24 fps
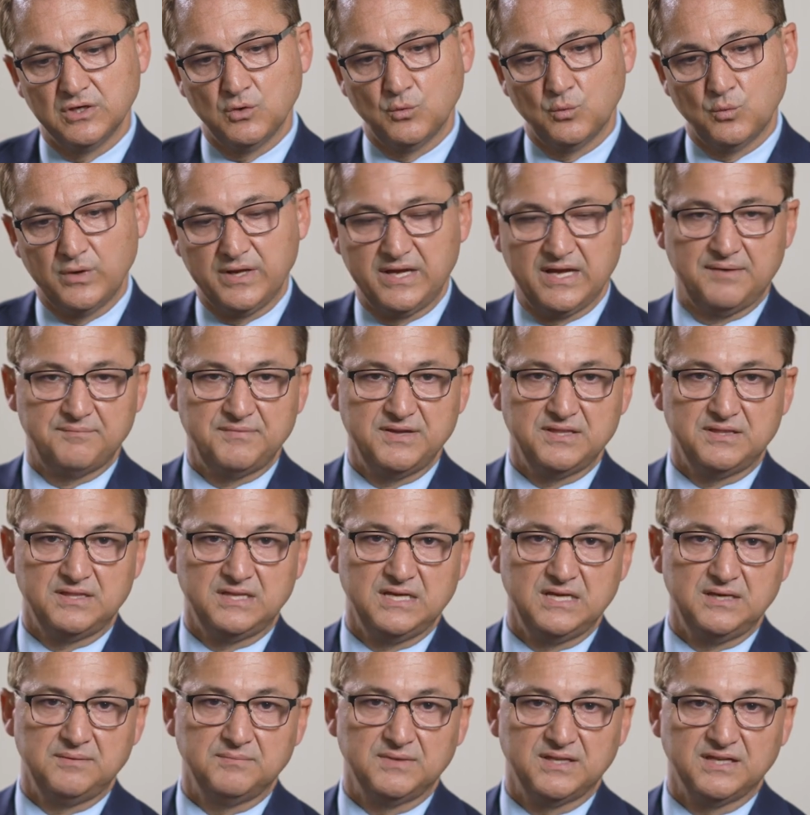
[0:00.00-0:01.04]
We have a
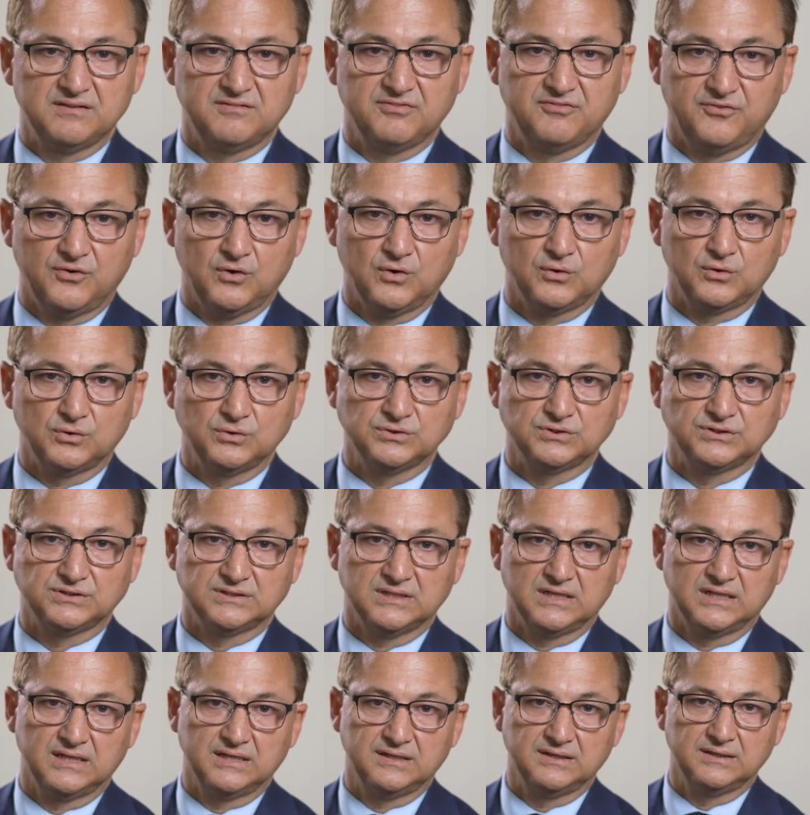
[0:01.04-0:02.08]
team that focus
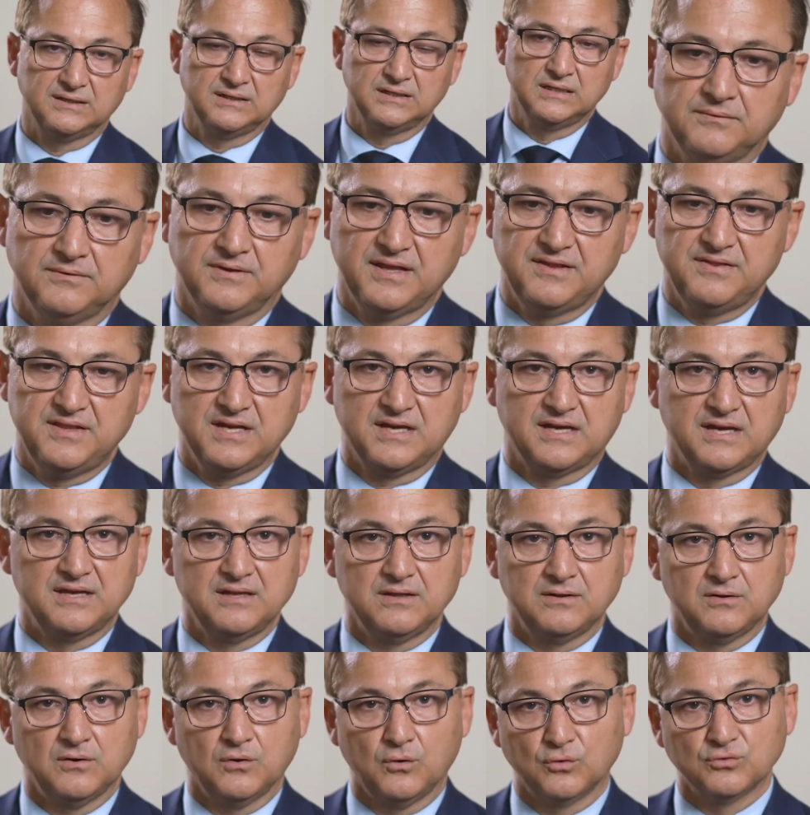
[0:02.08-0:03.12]
and
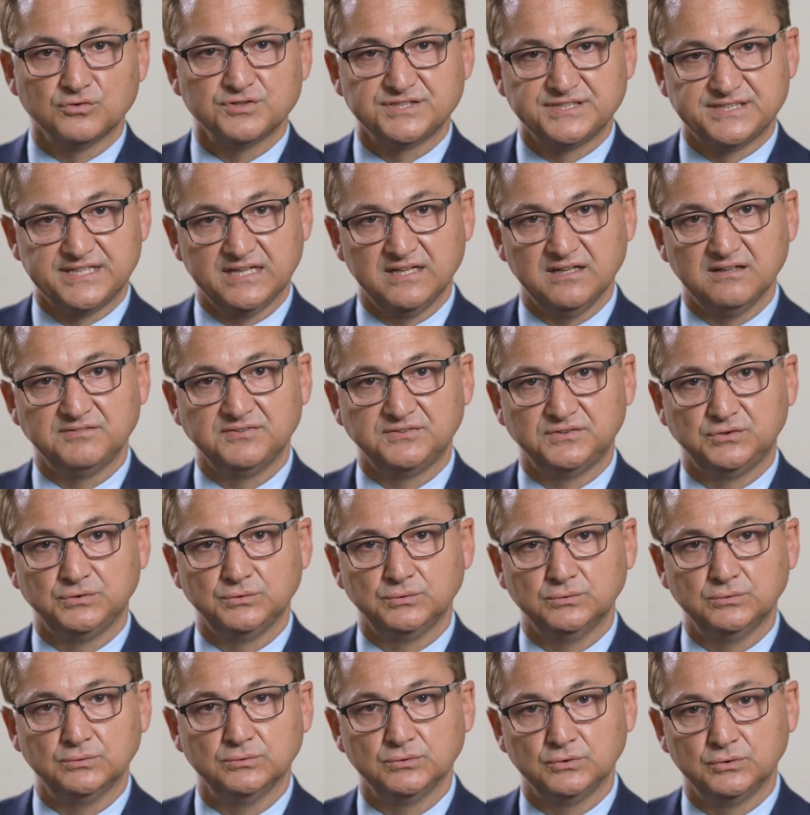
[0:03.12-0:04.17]
dedicate ourselves
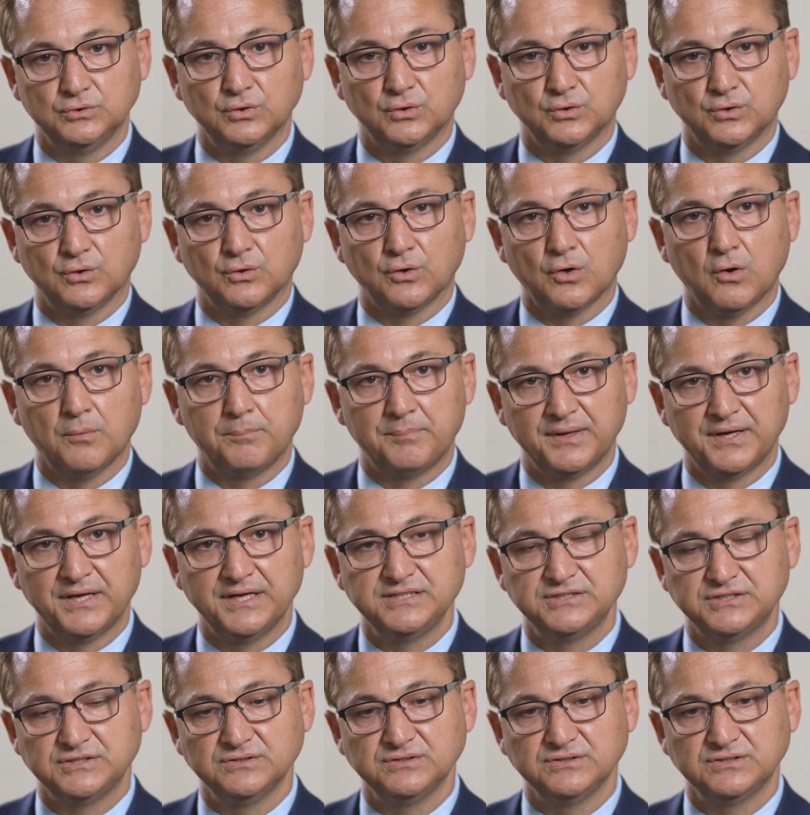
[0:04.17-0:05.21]
to donor
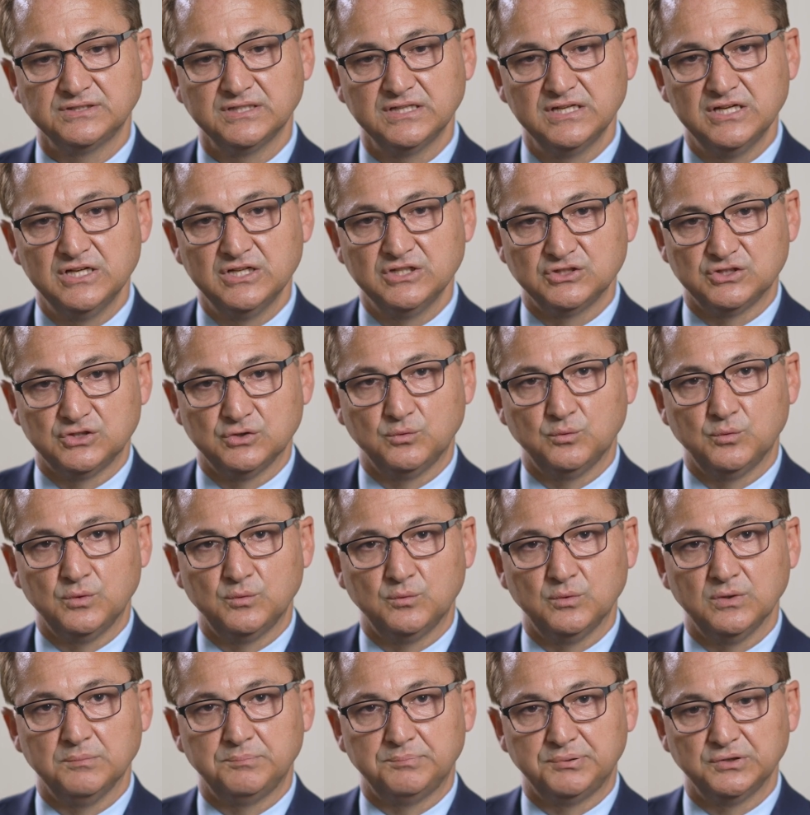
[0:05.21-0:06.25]
operations, so we
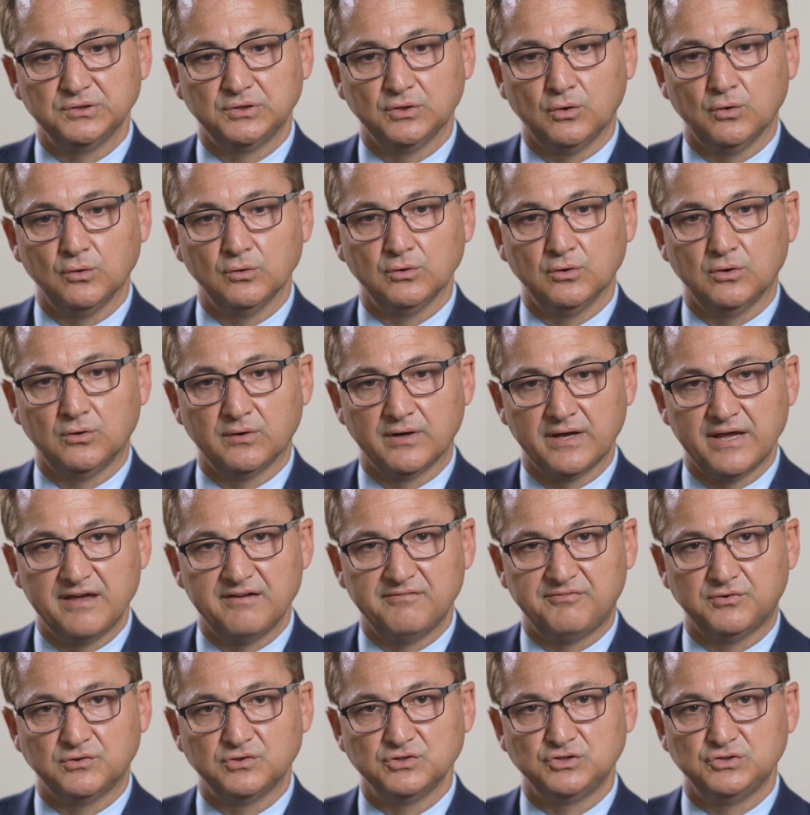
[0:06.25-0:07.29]
will put all our
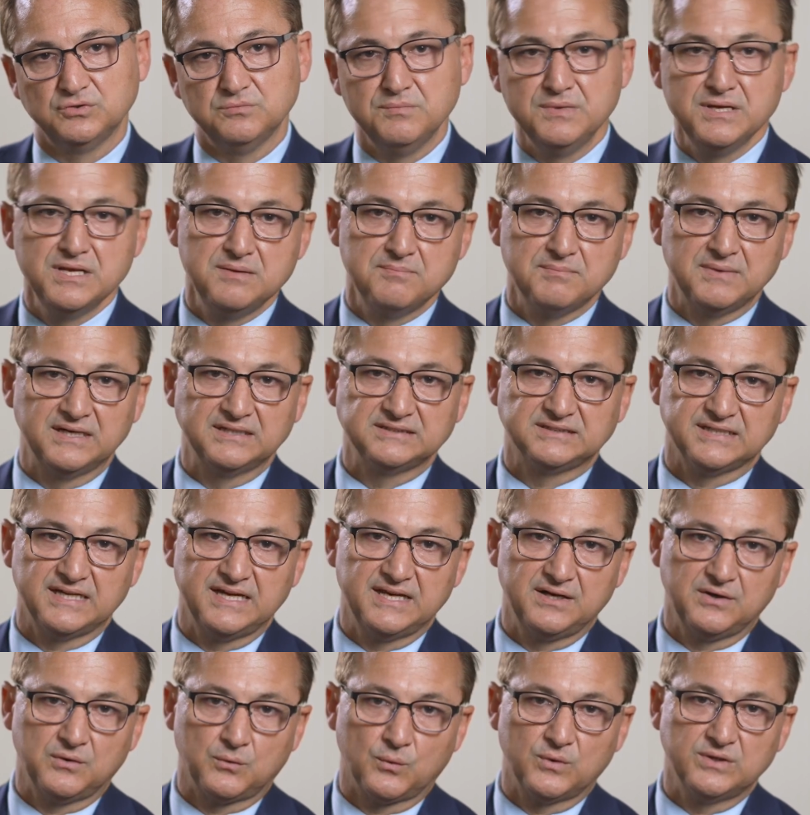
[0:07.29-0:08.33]
effort to minimize
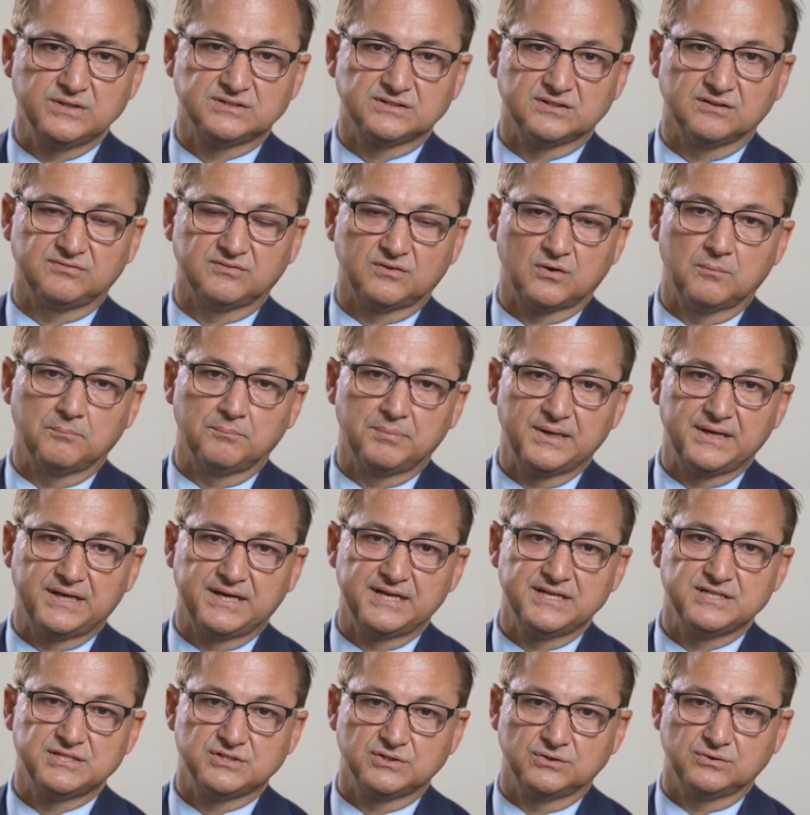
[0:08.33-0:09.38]
any risk of
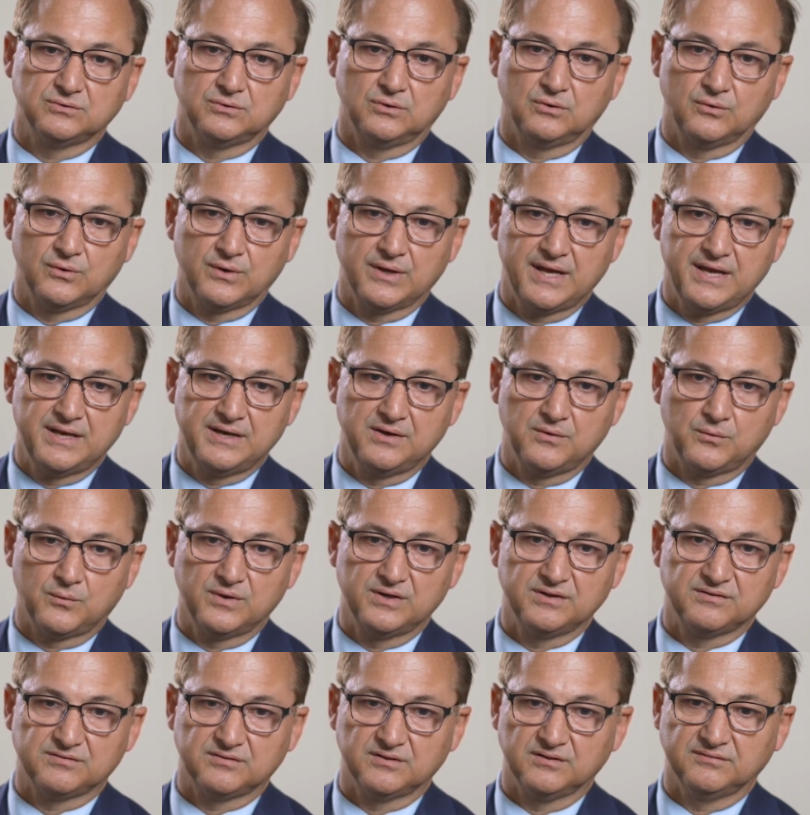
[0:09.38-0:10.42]
complication or any
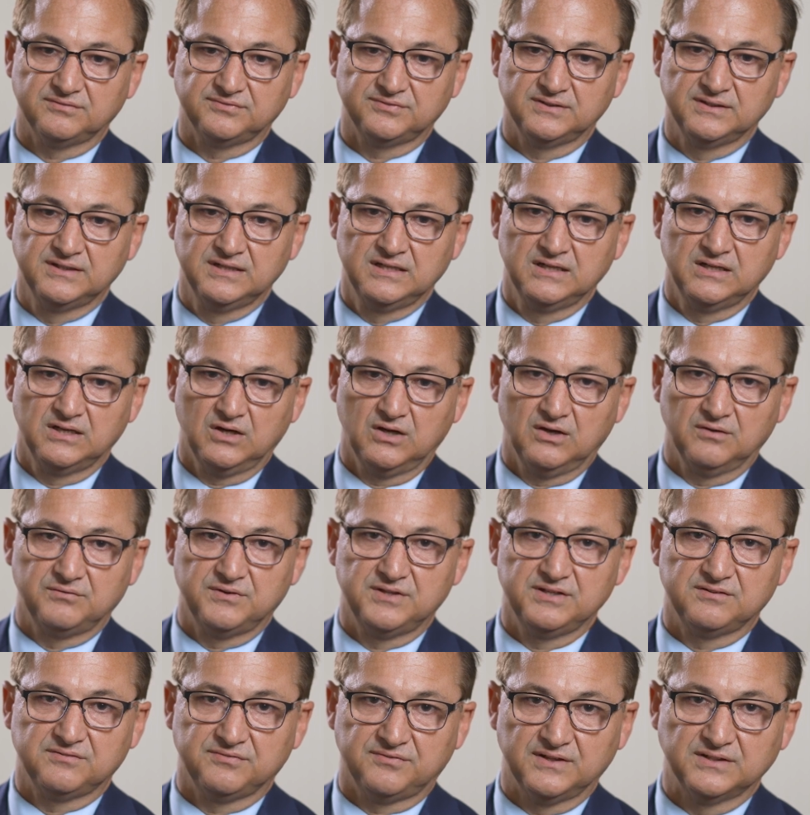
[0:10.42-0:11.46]
risk of of
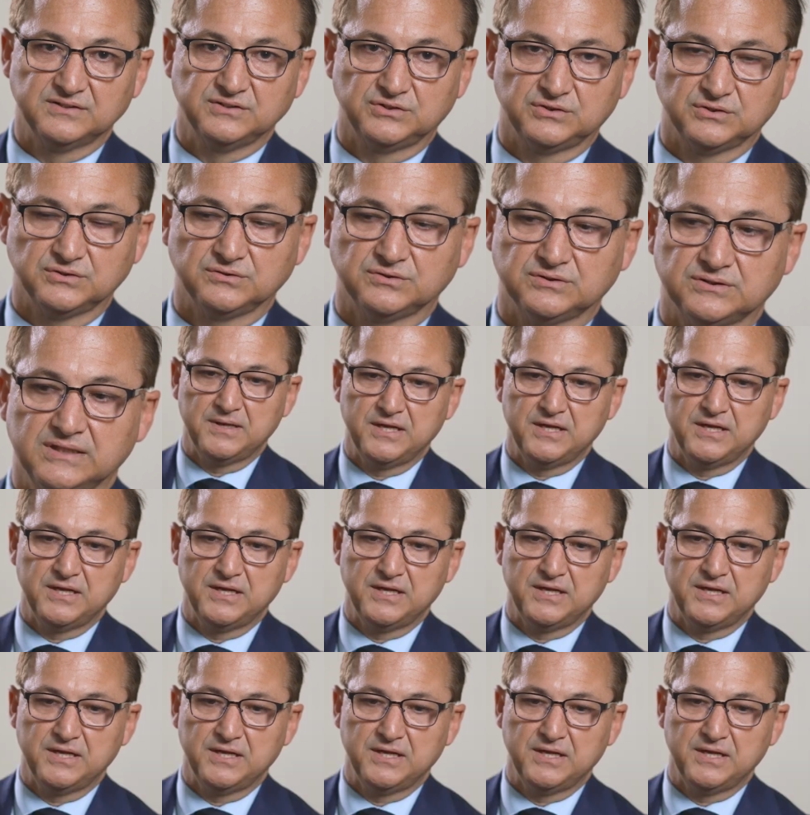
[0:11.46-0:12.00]
dysfunctions.